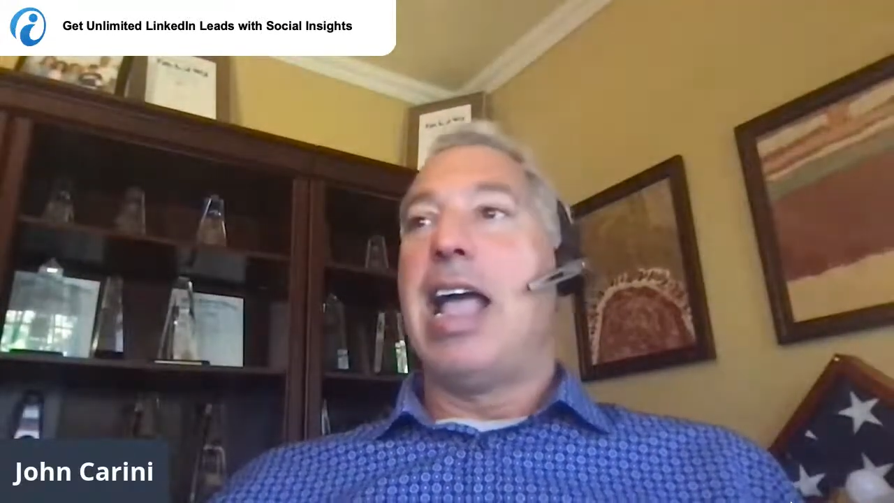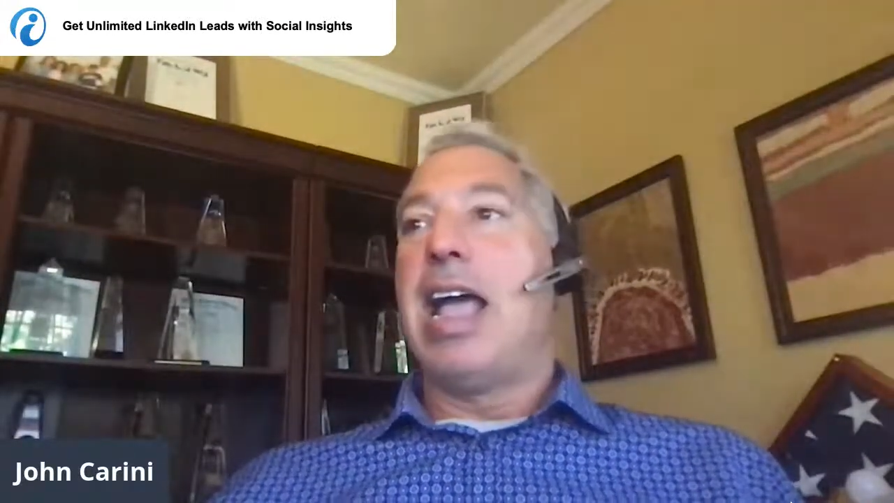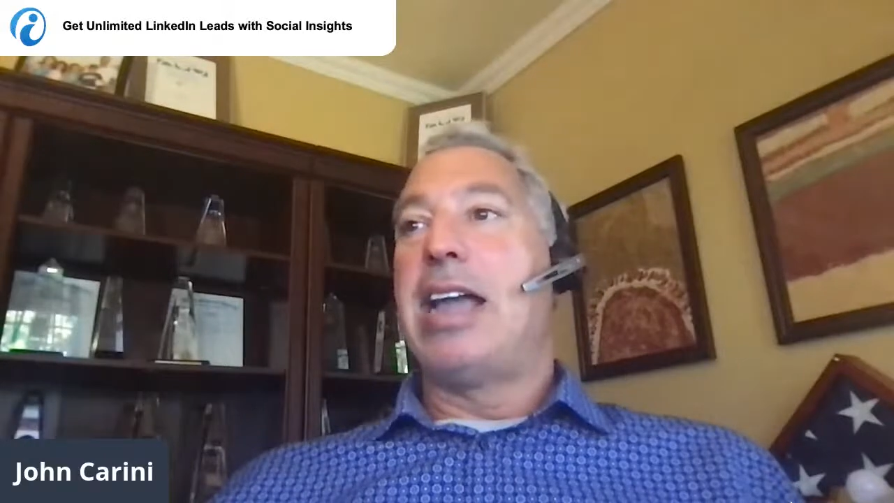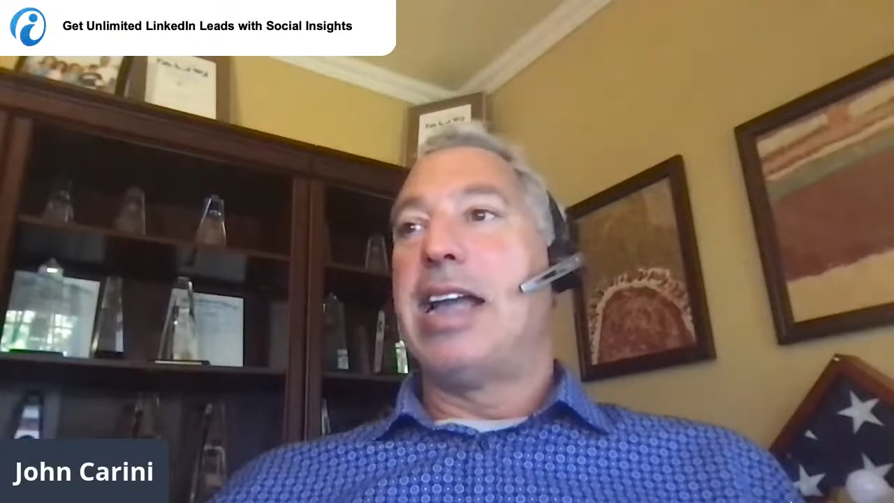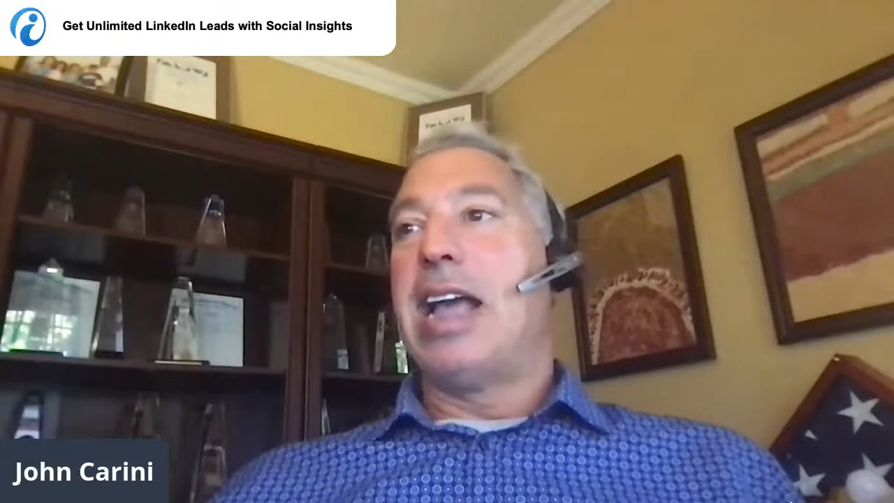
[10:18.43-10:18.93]

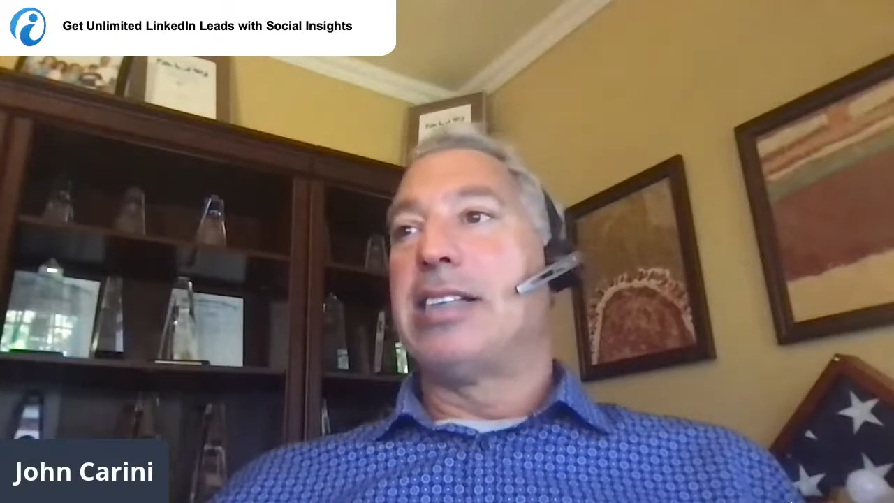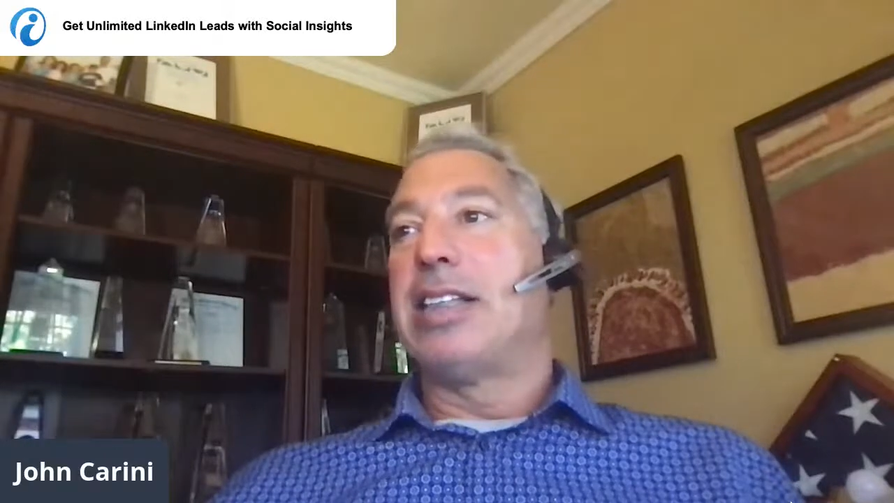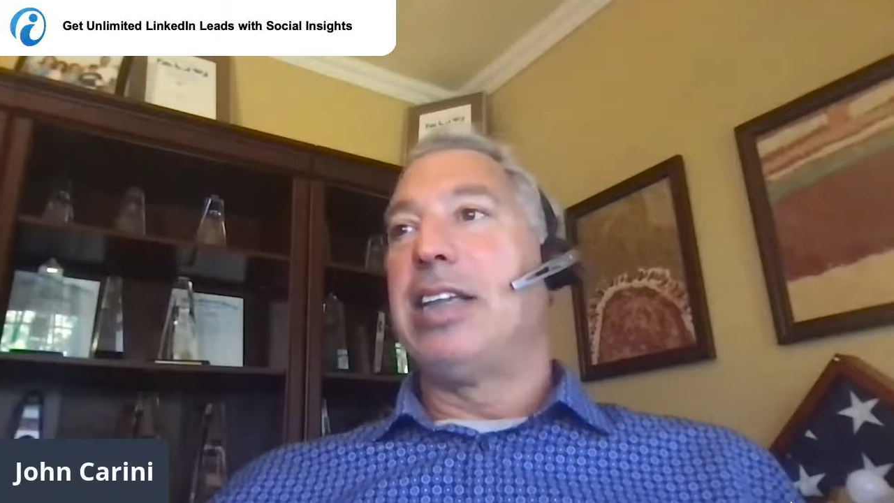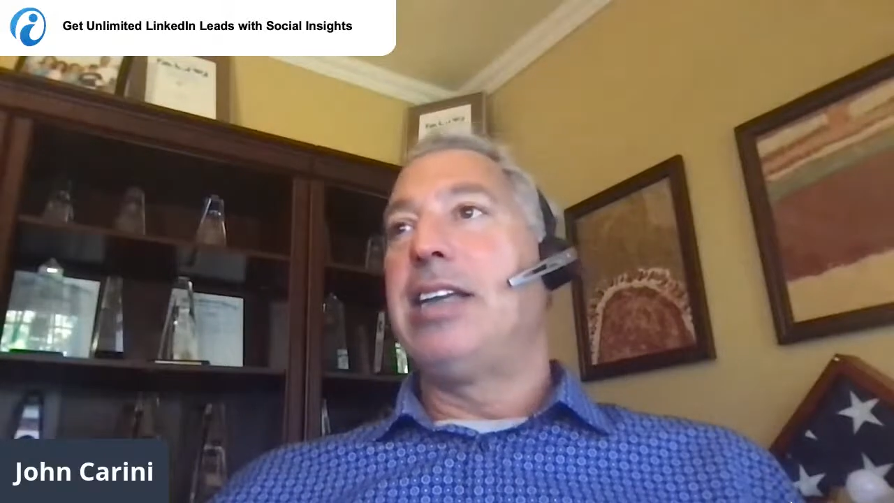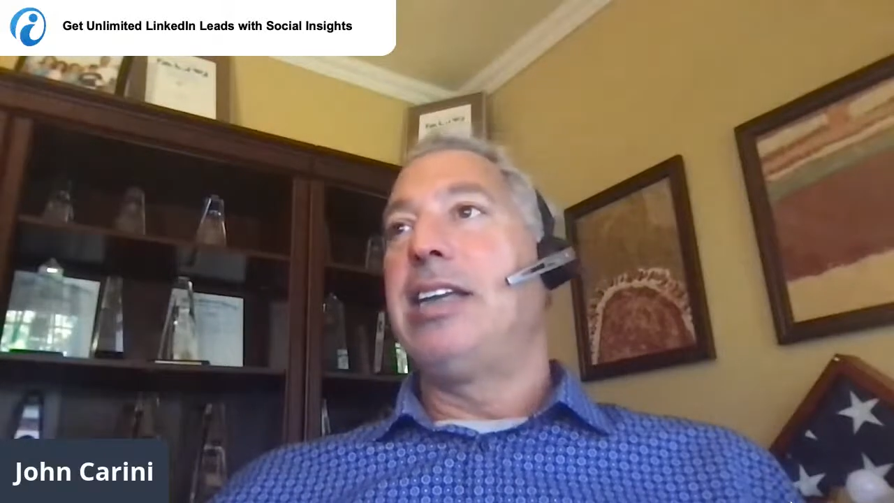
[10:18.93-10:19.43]
Add as
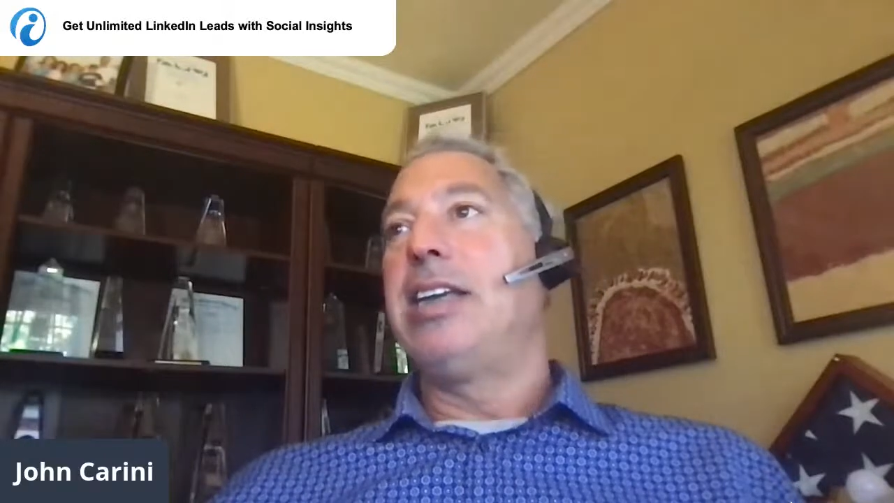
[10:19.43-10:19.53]
Lead